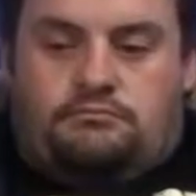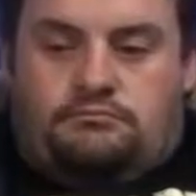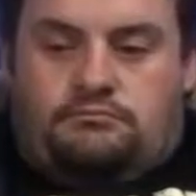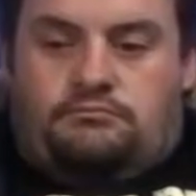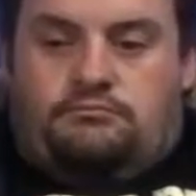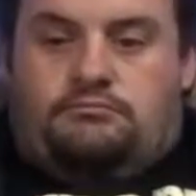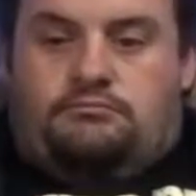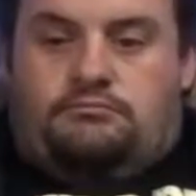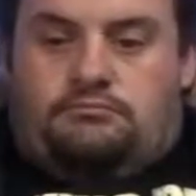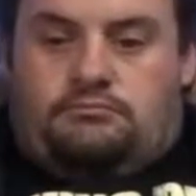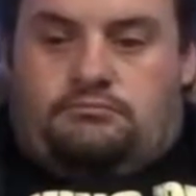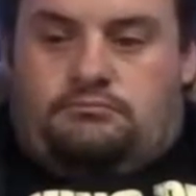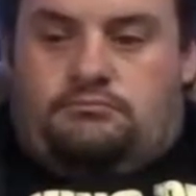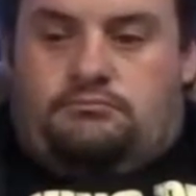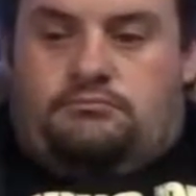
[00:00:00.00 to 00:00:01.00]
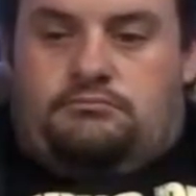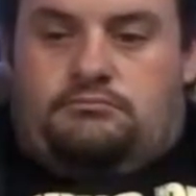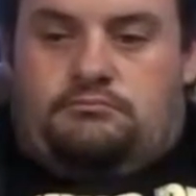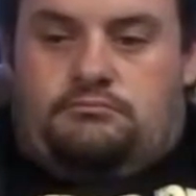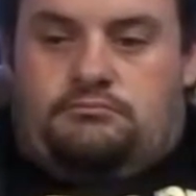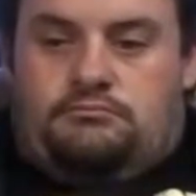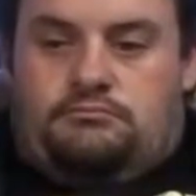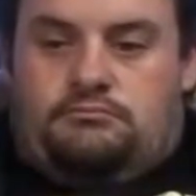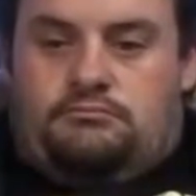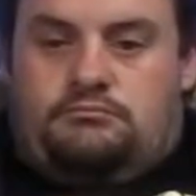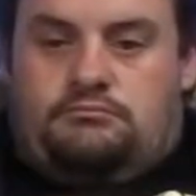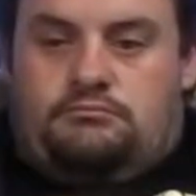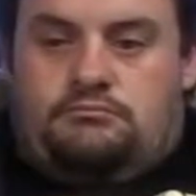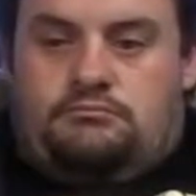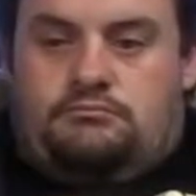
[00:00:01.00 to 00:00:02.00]

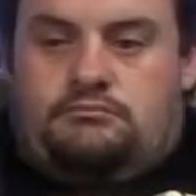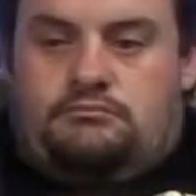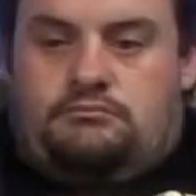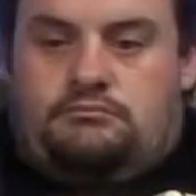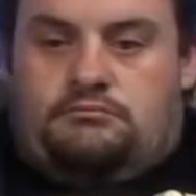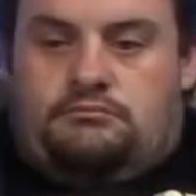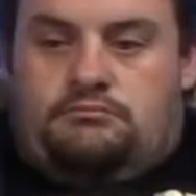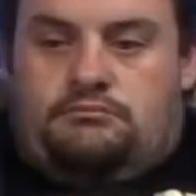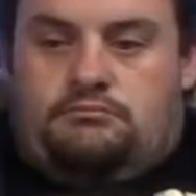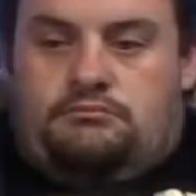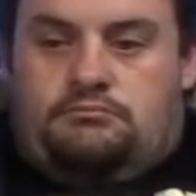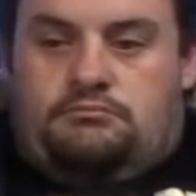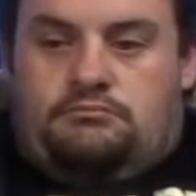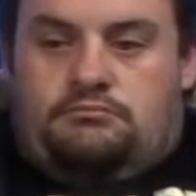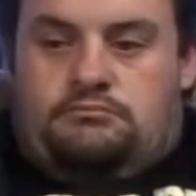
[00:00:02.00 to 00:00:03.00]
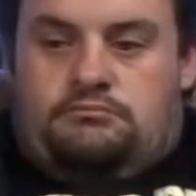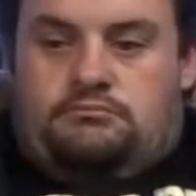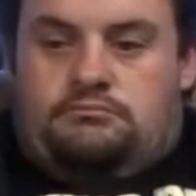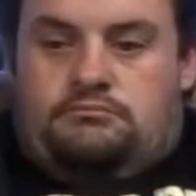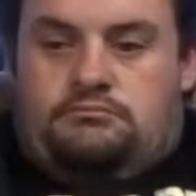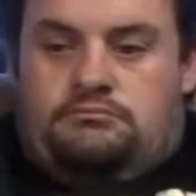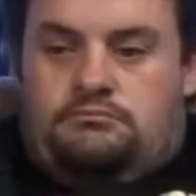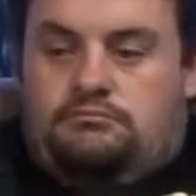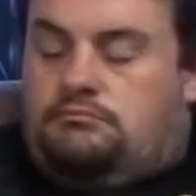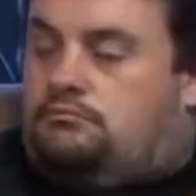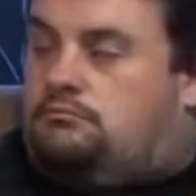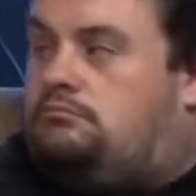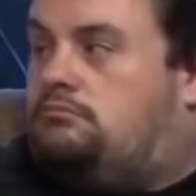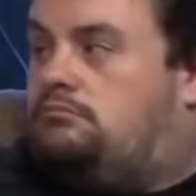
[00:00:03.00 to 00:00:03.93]
[no speech]